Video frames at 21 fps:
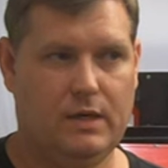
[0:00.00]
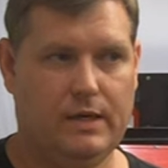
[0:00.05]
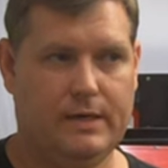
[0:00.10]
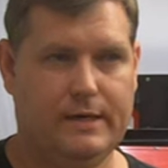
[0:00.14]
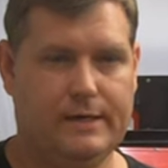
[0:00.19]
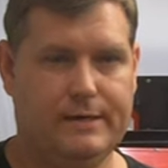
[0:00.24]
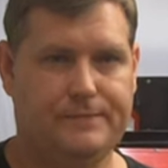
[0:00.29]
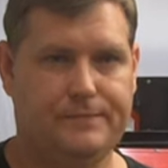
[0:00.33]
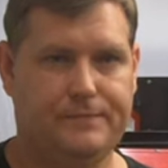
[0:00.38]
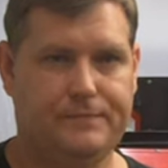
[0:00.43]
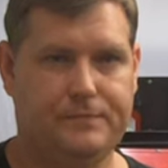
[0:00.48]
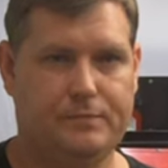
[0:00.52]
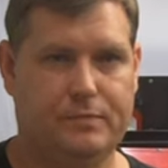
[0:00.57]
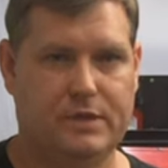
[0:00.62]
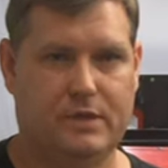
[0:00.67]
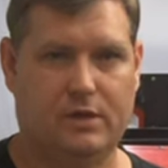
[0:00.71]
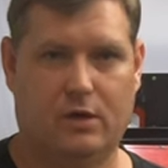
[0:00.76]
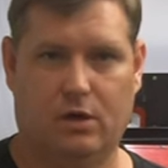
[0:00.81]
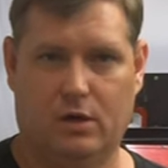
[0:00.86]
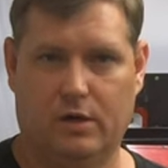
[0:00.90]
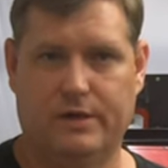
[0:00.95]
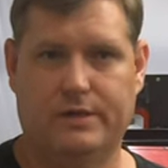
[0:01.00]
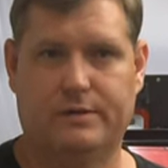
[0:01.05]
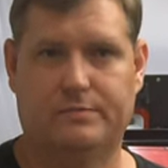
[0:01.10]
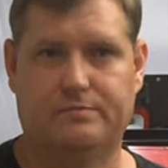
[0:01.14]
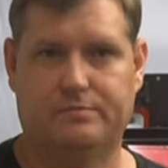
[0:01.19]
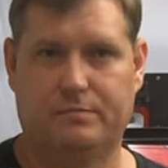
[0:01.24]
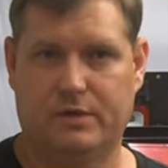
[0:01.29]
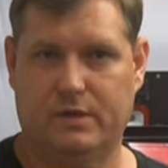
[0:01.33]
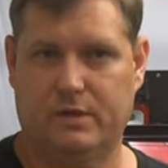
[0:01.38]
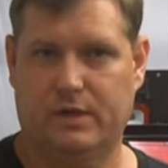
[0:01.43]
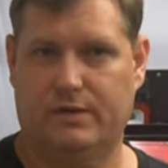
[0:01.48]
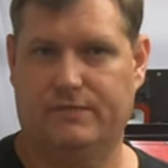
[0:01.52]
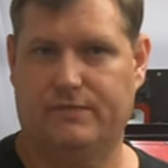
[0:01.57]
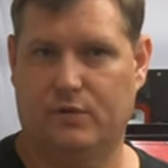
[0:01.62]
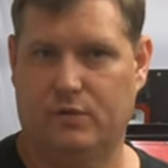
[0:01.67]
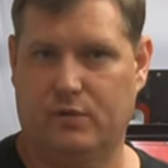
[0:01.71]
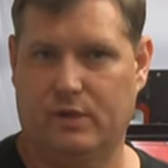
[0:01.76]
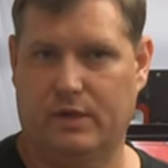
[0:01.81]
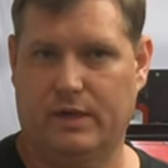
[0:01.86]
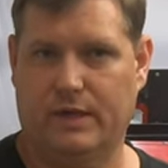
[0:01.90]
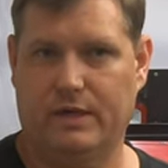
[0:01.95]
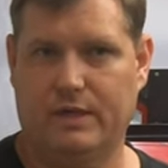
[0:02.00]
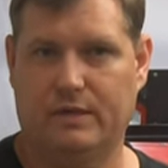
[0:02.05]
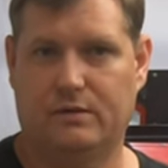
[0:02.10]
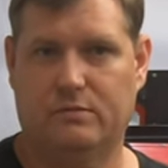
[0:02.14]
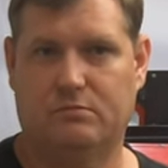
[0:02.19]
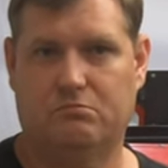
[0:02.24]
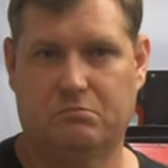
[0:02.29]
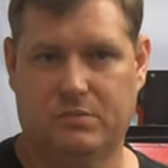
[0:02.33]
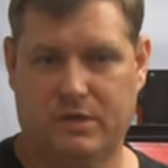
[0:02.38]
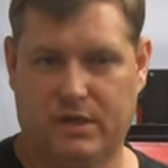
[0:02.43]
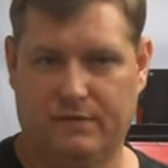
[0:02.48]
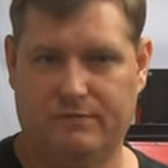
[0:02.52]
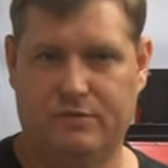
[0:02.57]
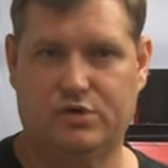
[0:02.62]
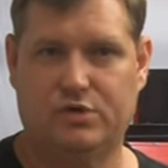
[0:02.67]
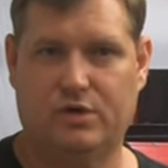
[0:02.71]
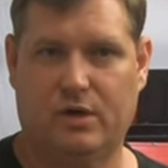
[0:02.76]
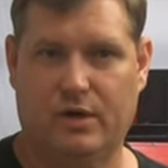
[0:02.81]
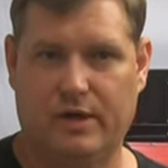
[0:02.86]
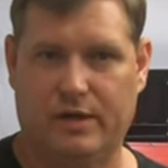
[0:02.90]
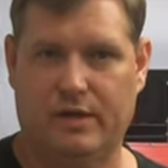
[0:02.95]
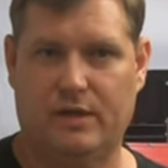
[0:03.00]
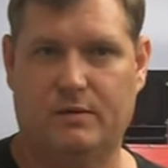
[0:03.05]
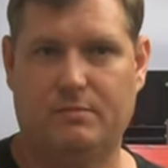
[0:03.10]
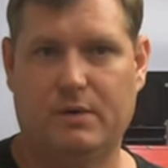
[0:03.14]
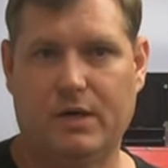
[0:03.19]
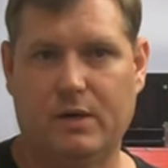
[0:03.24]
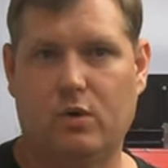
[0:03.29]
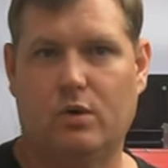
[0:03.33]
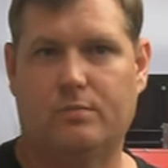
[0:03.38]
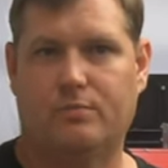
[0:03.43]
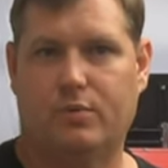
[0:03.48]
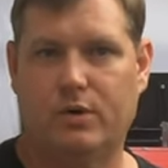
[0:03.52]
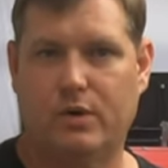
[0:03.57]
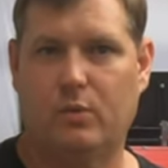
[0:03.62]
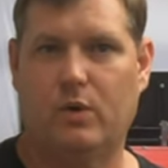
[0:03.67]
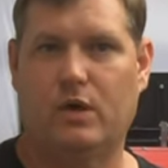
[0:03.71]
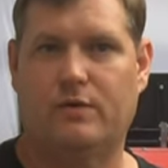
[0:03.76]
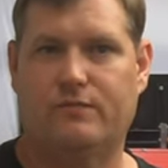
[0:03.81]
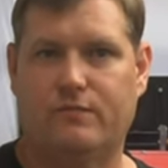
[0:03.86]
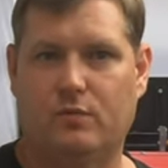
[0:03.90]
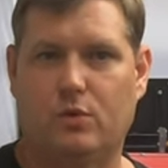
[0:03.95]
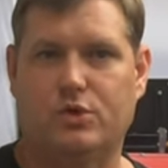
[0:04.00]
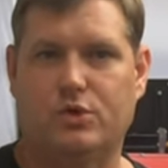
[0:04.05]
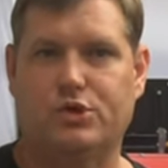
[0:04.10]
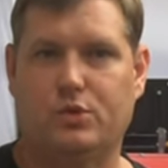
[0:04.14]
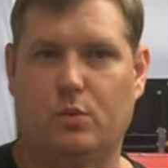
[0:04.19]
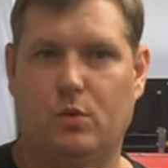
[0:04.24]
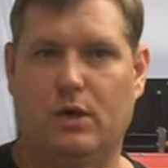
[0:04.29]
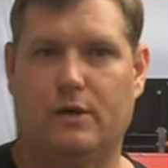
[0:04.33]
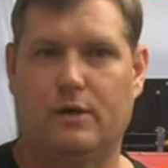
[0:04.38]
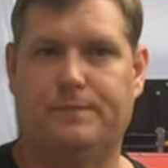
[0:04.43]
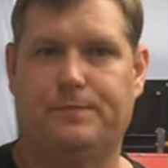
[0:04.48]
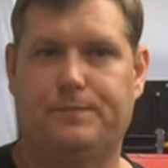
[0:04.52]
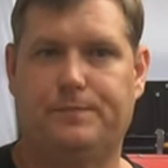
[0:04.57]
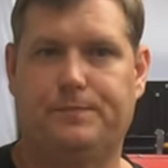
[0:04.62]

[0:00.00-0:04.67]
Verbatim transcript: Um, but the garnet, if you can get it, give it a try. It might work pretty well for what you want.